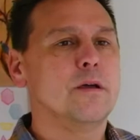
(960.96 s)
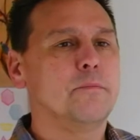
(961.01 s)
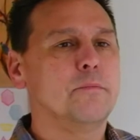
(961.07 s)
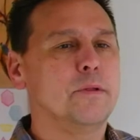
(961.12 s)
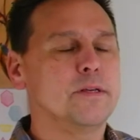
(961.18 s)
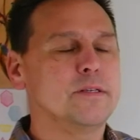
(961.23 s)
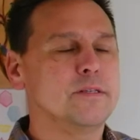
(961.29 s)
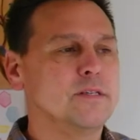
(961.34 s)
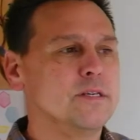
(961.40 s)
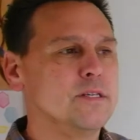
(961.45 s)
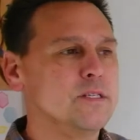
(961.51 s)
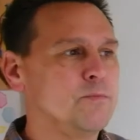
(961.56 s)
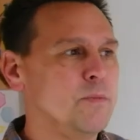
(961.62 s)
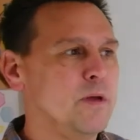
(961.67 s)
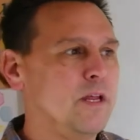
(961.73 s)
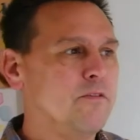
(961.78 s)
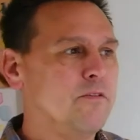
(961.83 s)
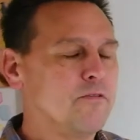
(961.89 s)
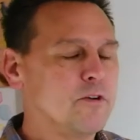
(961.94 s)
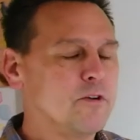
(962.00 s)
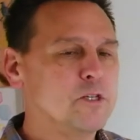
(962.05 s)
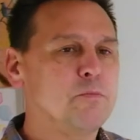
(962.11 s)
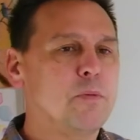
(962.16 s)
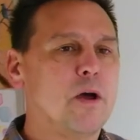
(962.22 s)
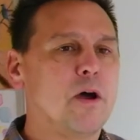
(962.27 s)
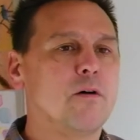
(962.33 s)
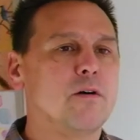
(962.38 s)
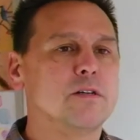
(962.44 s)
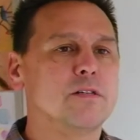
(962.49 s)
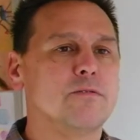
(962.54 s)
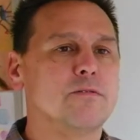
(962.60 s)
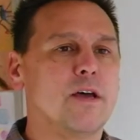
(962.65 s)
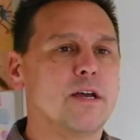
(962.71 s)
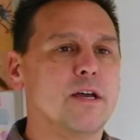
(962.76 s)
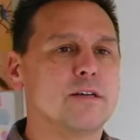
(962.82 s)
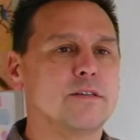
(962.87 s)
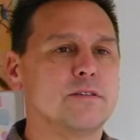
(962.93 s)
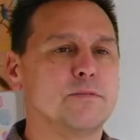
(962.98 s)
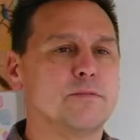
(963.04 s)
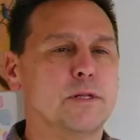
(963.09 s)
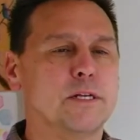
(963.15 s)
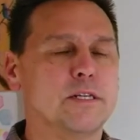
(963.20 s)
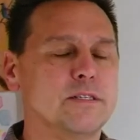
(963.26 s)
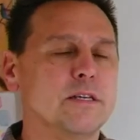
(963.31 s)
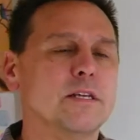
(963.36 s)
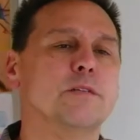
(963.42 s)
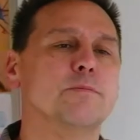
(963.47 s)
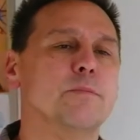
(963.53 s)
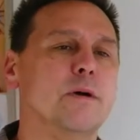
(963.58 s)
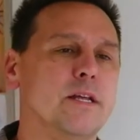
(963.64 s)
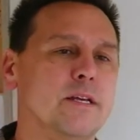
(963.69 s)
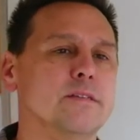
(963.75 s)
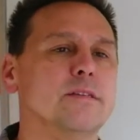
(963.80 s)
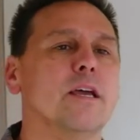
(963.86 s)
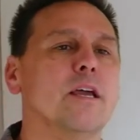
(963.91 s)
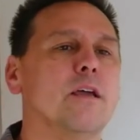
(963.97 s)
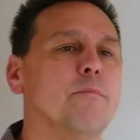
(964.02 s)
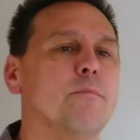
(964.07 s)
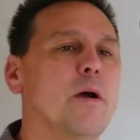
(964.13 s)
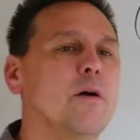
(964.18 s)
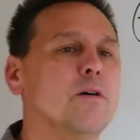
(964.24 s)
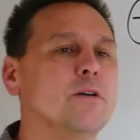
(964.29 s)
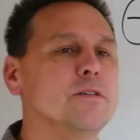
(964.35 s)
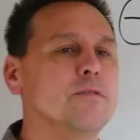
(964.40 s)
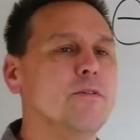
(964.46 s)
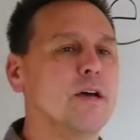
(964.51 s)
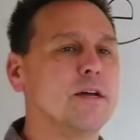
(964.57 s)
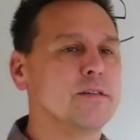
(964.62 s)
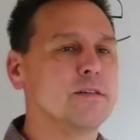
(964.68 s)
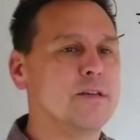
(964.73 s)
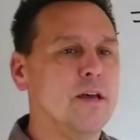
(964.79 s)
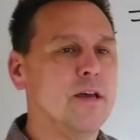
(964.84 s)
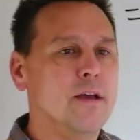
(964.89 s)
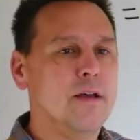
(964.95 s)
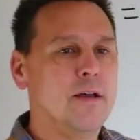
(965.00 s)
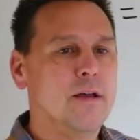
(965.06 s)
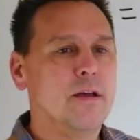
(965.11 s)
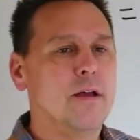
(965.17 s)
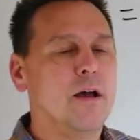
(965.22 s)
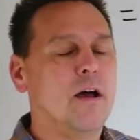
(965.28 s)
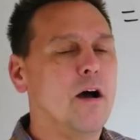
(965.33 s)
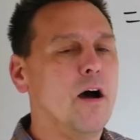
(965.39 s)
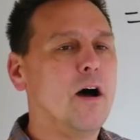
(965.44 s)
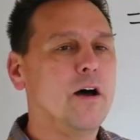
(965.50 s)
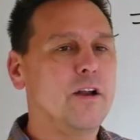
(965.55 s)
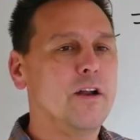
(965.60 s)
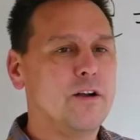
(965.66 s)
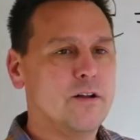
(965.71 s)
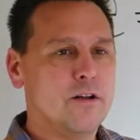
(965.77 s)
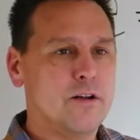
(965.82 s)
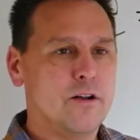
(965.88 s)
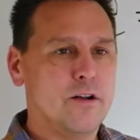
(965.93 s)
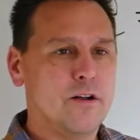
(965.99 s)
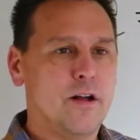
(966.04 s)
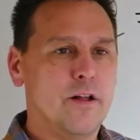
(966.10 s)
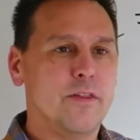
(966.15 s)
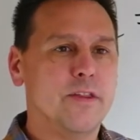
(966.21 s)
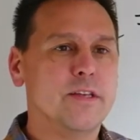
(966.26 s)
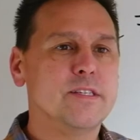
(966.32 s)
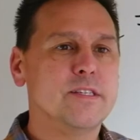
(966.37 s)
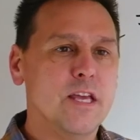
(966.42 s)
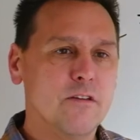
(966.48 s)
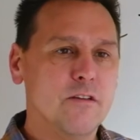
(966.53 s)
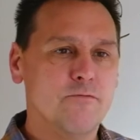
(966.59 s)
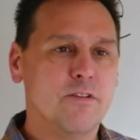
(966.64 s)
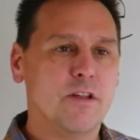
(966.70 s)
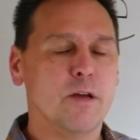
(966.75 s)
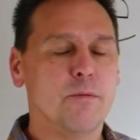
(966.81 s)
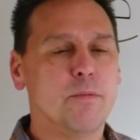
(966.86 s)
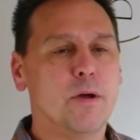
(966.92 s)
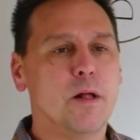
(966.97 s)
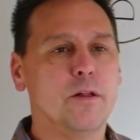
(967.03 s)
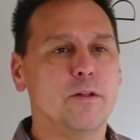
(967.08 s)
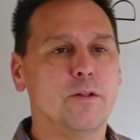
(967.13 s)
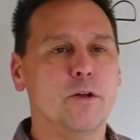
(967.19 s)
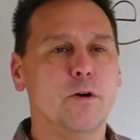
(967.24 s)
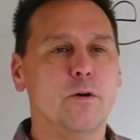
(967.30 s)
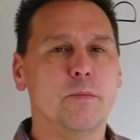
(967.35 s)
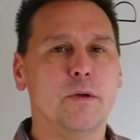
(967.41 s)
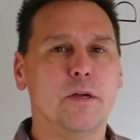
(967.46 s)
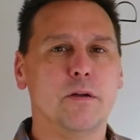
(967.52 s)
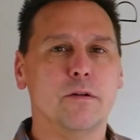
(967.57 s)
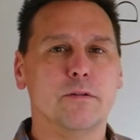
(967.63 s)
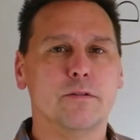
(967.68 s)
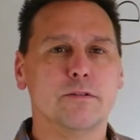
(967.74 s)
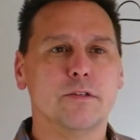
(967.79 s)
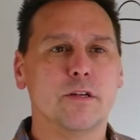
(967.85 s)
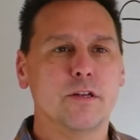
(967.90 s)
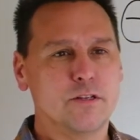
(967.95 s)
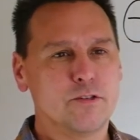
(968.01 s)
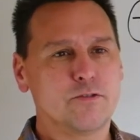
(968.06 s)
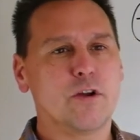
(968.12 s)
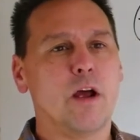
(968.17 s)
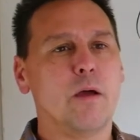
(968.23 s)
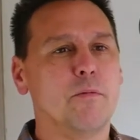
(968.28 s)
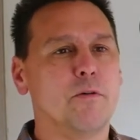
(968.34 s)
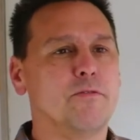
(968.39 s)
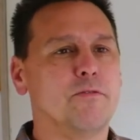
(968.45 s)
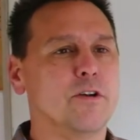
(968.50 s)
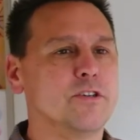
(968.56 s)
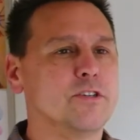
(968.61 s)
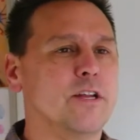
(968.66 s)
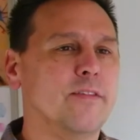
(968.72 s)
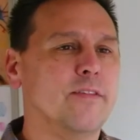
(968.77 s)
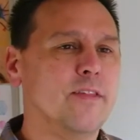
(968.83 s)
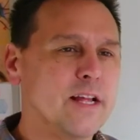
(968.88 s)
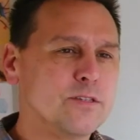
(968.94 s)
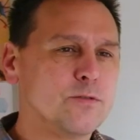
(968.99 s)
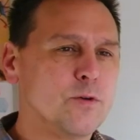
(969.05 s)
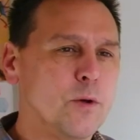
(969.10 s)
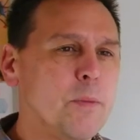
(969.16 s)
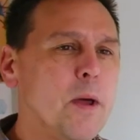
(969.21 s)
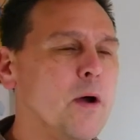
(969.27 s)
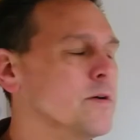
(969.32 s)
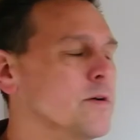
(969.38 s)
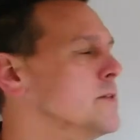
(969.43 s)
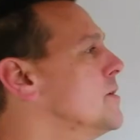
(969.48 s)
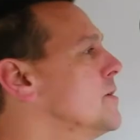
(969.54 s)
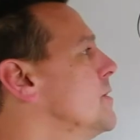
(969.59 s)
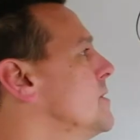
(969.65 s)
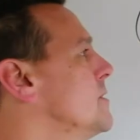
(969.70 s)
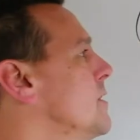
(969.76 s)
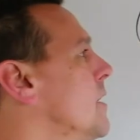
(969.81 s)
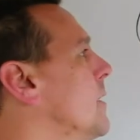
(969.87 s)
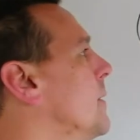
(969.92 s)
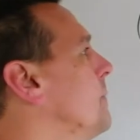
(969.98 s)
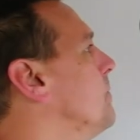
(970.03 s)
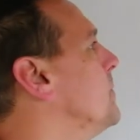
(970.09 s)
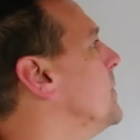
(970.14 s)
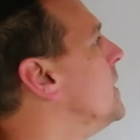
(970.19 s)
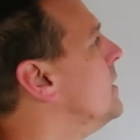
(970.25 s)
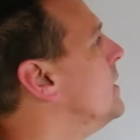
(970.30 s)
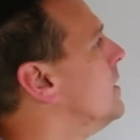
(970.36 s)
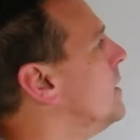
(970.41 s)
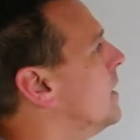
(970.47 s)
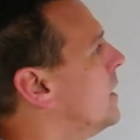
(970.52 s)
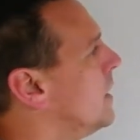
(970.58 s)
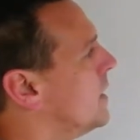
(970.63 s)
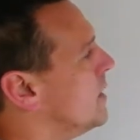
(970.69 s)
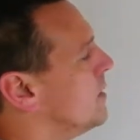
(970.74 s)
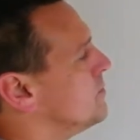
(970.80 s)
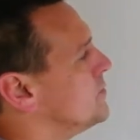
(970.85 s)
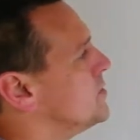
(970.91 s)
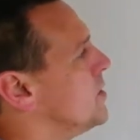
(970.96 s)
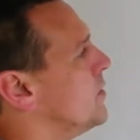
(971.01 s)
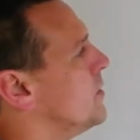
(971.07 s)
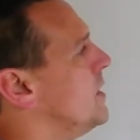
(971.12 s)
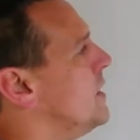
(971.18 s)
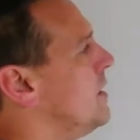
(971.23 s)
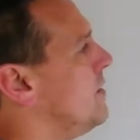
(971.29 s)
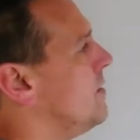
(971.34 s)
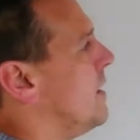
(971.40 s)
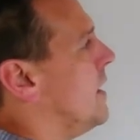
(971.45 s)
plus this many first powers of x plus this many second powers of x, on and on and on. This infinite polynomial to describe a function. And that's what power series are. Um, so e to the